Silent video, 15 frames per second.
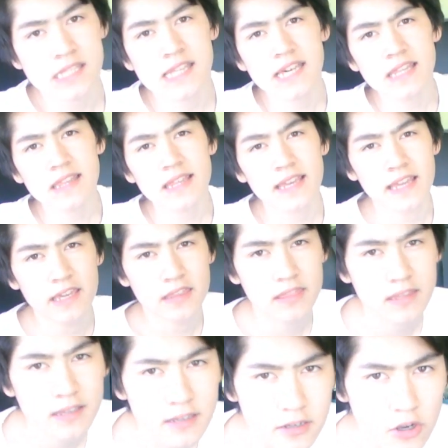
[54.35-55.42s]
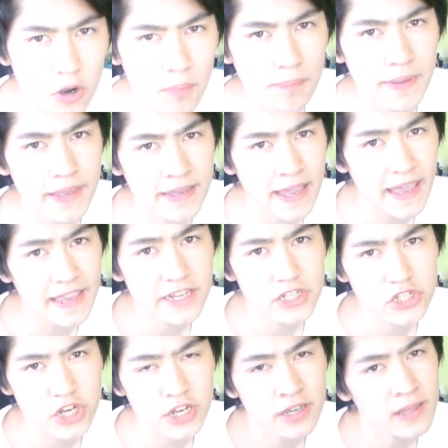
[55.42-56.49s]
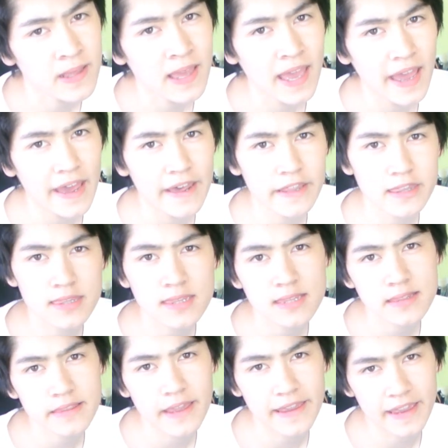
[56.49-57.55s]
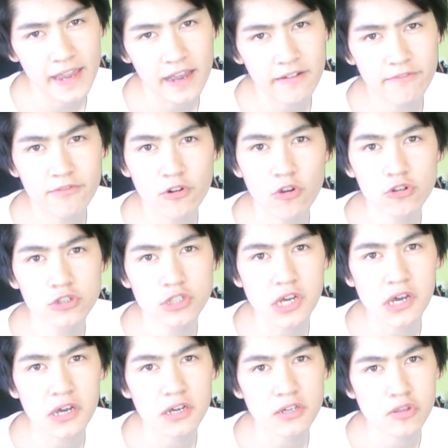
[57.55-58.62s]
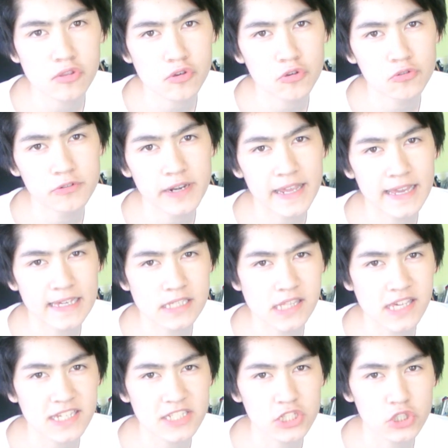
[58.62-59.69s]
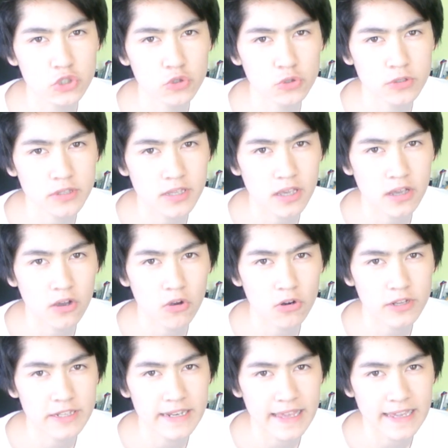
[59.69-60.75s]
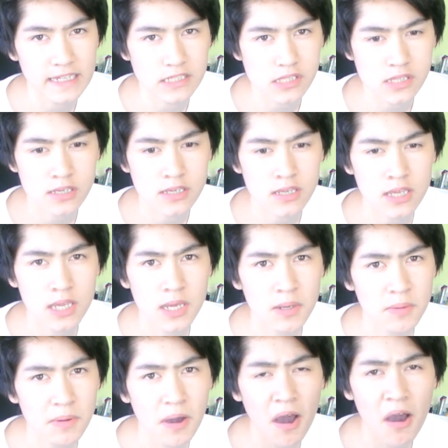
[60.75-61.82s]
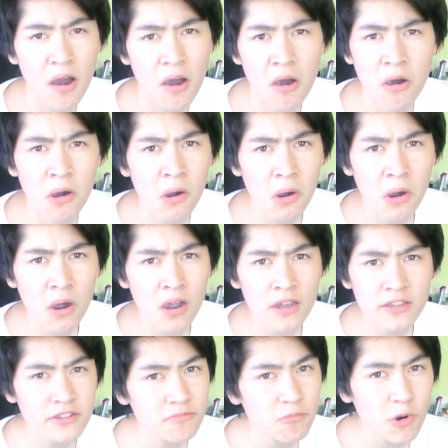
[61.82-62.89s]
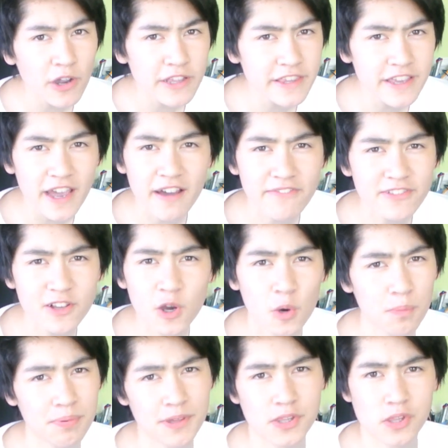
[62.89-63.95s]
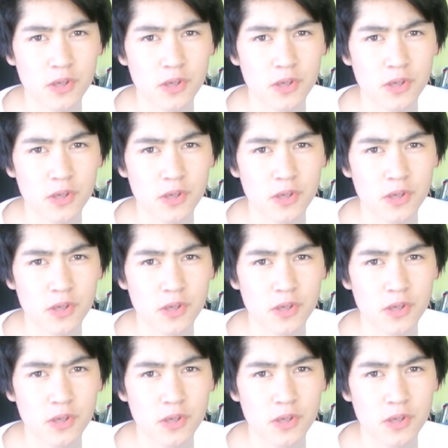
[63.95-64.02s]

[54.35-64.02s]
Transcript: He says he's copying Asia, as they have longer school days and shorter holidays. But why do you have to copy